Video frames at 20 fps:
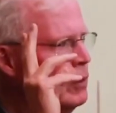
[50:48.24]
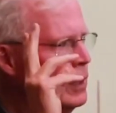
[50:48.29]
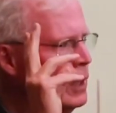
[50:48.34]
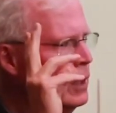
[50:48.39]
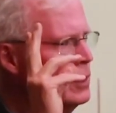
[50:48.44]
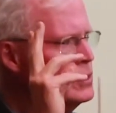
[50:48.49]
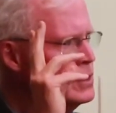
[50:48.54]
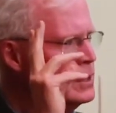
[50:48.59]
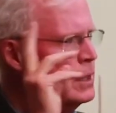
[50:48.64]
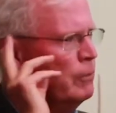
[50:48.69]
got to
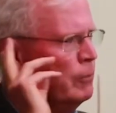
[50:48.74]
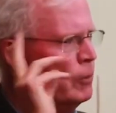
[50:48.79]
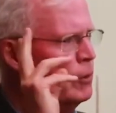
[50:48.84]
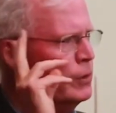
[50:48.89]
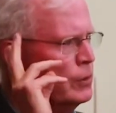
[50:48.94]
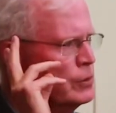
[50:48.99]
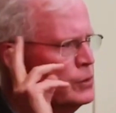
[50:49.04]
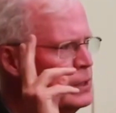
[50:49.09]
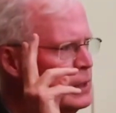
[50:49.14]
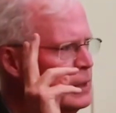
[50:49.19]
go somewhere
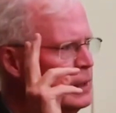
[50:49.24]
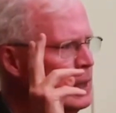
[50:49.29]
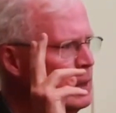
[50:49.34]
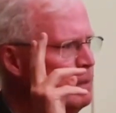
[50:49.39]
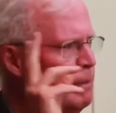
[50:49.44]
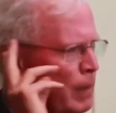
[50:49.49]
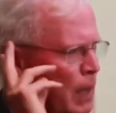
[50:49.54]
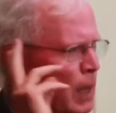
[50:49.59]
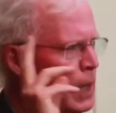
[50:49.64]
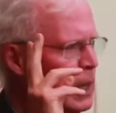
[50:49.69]
else in
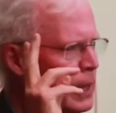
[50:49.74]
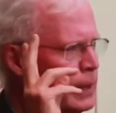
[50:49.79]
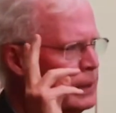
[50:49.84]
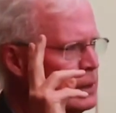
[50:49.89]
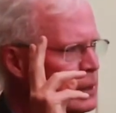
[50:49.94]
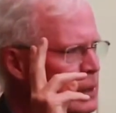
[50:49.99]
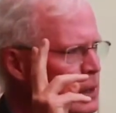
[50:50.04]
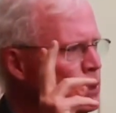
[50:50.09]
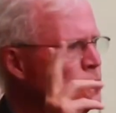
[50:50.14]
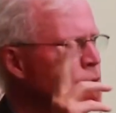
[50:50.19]
their
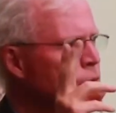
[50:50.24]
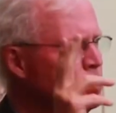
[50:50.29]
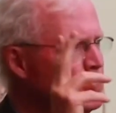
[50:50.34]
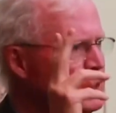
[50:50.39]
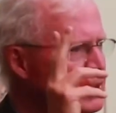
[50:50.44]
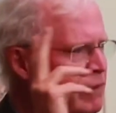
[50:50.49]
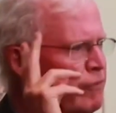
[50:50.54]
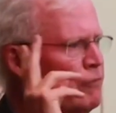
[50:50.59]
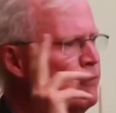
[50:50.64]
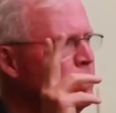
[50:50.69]
mind to a
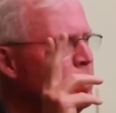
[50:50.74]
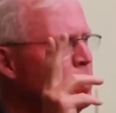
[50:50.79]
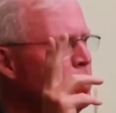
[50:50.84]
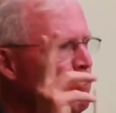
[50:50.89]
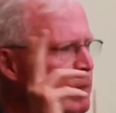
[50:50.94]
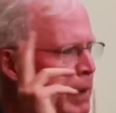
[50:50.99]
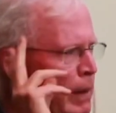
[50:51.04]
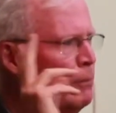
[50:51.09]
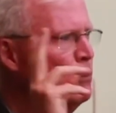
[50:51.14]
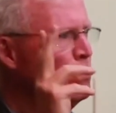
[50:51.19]
different
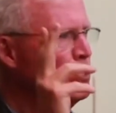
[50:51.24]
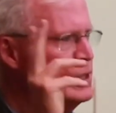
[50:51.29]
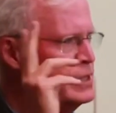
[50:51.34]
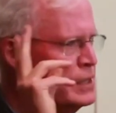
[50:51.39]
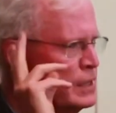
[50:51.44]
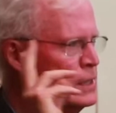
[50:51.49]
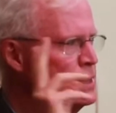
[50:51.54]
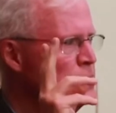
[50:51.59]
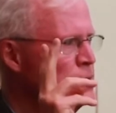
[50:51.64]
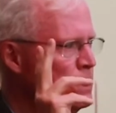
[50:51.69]
memory
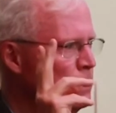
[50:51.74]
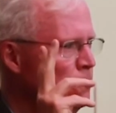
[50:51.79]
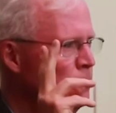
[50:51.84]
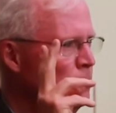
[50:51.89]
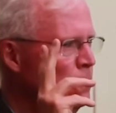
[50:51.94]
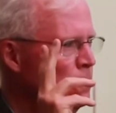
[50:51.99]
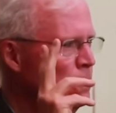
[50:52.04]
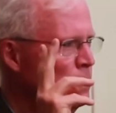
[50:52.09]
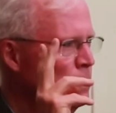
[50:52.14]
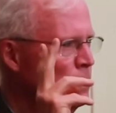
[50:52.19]

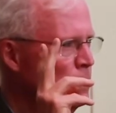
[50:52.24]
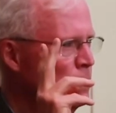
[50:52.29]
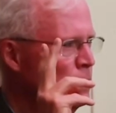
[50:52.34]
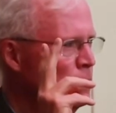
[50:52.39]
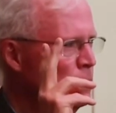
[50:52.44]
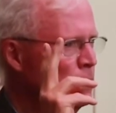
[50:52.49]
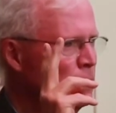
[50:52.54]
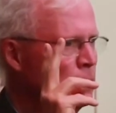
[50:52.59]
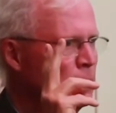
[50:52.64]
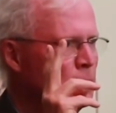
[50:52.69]
system,
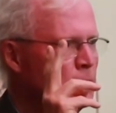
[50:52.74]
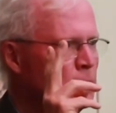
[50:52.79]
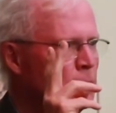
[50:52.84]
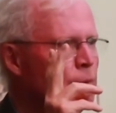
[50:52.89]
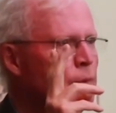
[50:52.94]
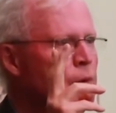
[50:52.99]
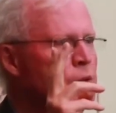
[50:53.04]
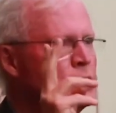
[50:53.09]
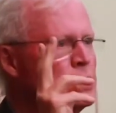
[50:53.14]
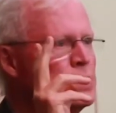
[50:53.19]

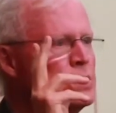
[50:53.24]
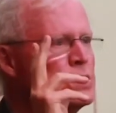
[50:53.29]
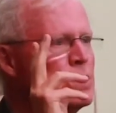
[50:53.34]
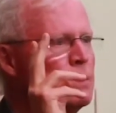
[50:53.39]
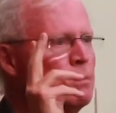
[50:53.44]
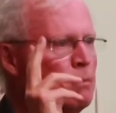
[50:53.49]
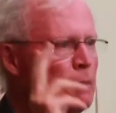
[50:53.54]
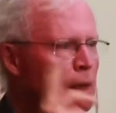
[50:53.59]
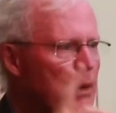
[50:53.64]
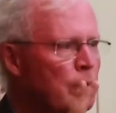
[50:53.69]
which is
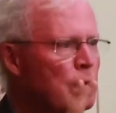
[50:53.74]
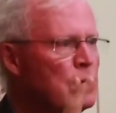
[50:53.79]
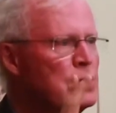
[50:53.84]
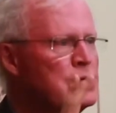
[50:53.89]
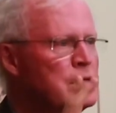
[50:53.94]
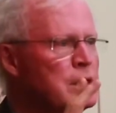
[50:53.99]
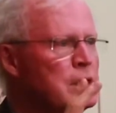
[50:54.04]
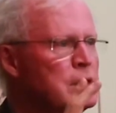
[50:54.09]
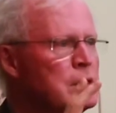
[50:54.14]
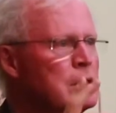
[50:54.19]
a memory
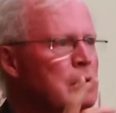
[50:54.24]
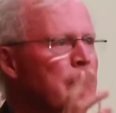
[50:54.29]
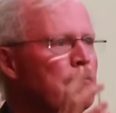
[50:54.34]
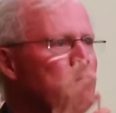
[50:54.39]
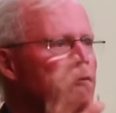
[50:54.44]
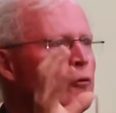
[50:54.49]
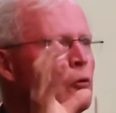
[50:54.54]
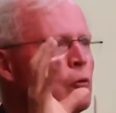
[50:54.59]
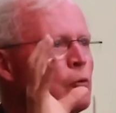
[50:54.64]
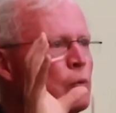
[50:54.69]
system
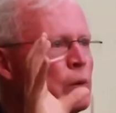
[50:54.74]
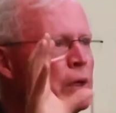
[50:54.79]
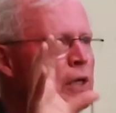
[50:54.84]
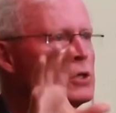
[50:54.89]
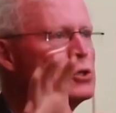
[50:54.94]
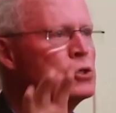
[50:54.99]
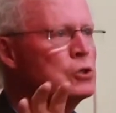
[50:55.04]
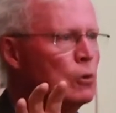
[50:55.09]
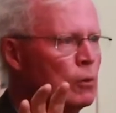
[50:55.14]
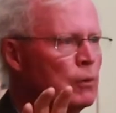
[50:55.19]
for
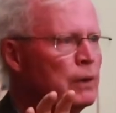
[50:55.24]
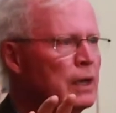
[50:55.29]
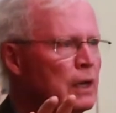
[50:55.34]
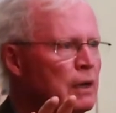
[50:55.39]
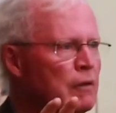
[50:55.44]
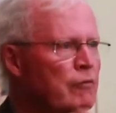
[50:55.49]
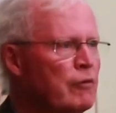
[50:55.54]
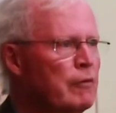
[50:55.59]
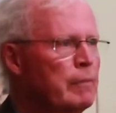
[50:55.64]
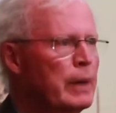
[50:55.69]
reassuring
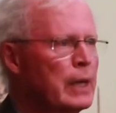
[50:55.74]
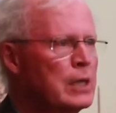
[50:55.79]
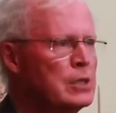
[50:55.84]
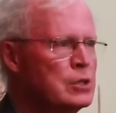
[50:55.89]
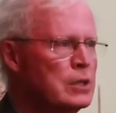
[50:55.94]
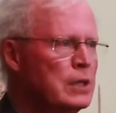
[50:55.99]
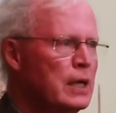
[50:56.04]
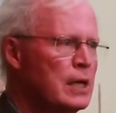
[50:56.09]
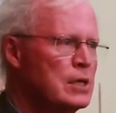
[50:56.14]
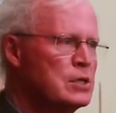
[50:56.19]

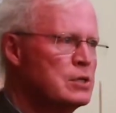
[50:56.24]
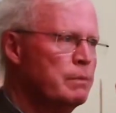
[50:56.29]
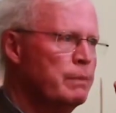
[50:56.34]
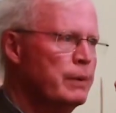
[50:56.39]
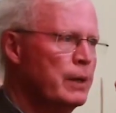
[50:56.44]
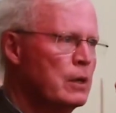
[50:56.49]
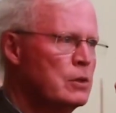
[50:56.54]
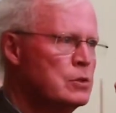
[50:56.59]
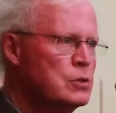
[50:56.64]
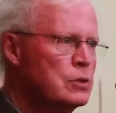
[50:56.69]
information as
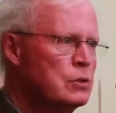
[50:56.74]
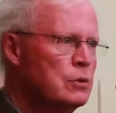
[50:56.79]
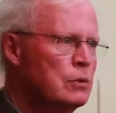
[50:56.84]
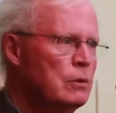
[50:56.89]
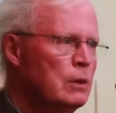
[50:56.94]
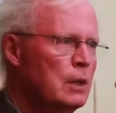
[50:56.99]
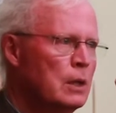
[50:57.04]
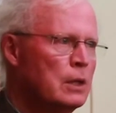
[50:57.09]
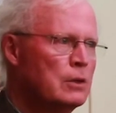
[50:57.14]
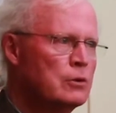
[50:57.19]
opposed
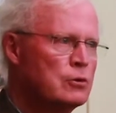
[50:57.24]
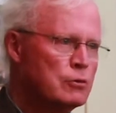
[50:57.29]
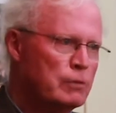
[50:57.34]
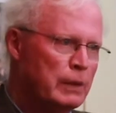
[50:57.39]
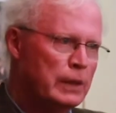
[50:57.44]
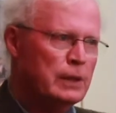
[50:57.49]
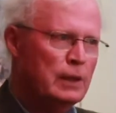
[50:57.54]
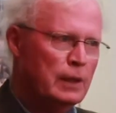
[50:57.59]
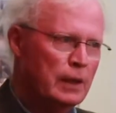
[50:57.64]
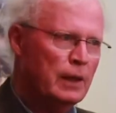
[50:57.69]
to
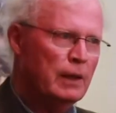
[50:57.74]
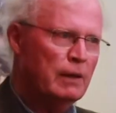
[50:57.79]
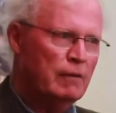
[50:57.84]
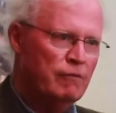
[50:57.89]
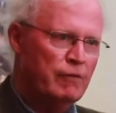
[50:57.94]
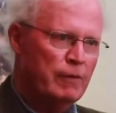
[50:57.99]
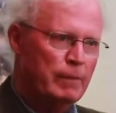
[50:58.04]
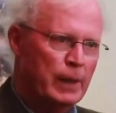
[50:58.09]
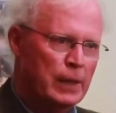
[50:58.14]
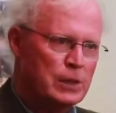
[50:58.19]
threatening
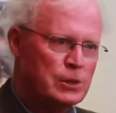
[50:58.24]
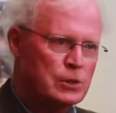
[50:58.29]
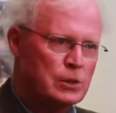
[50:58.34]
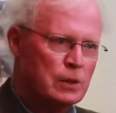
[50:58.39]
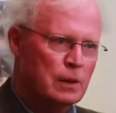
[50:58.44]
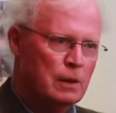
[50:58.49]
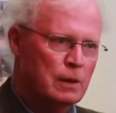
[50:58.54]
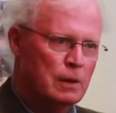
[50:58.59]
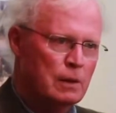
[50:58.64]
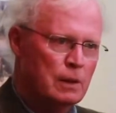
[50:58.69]

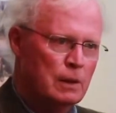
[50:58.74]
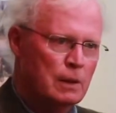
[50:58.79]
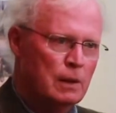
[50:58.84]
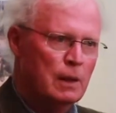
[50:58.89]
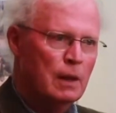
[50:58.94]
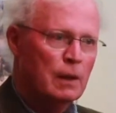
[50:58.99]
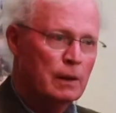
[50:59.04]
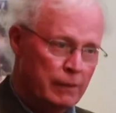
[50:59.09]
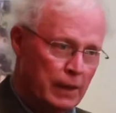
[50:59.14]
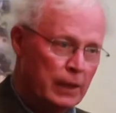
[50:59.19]
information.
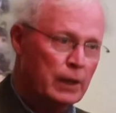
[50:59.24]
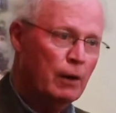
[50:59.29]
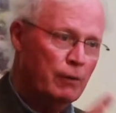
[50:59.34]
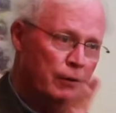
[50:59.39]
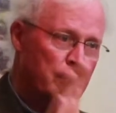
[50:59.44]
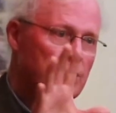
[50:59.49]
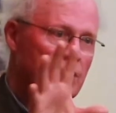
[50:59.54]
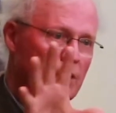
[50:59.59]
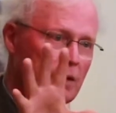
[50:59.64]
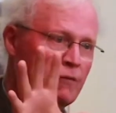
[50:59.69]
They go
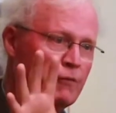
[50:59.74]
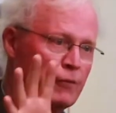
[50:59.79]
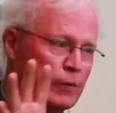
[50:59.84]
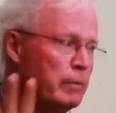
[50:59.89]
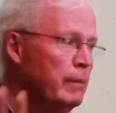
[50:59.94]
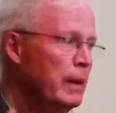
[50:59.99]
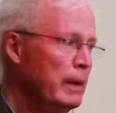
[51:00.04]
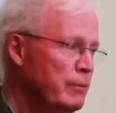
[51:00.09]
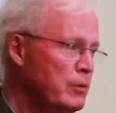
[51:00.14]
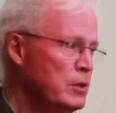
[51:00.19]
into
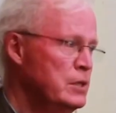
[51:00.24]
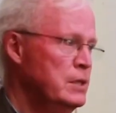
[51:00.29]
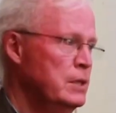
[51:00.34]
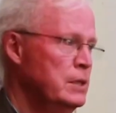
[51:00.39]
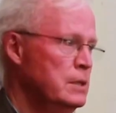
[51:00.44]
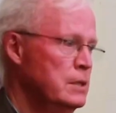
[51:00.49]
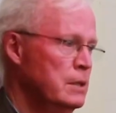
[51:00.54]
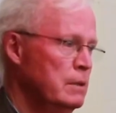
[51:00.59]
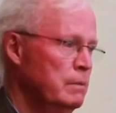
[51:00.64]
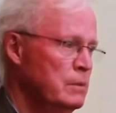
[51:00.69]
different memory
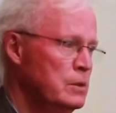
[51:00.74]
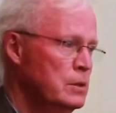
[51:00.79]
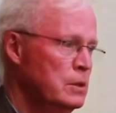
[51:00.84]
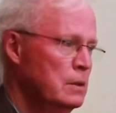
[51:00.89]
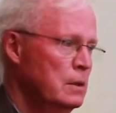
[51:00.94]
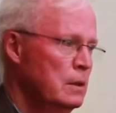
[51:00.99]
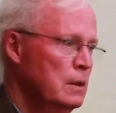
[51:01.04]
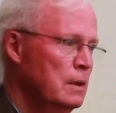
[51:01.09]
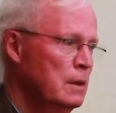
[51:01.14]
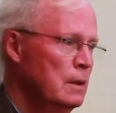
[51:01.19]
systems.
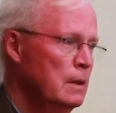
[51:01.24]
